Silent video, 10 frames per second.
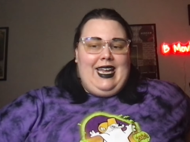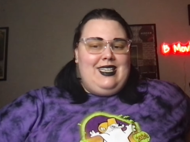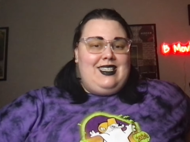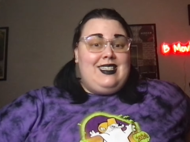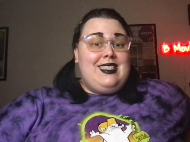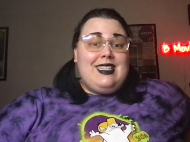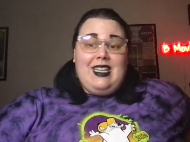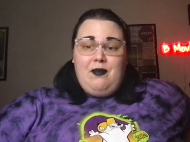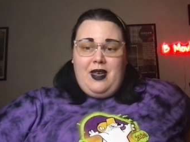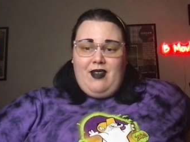isn't
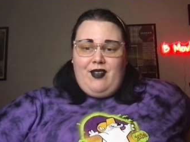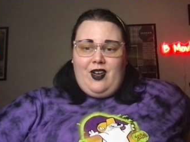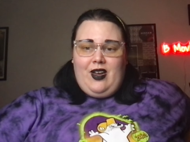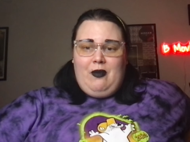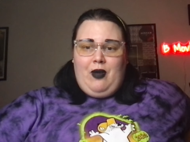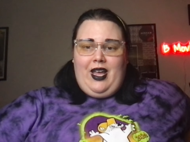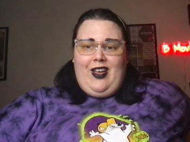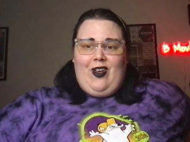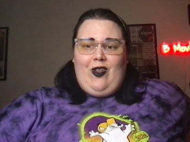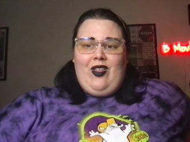sleeping very
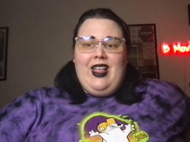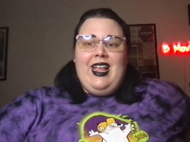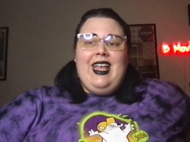well,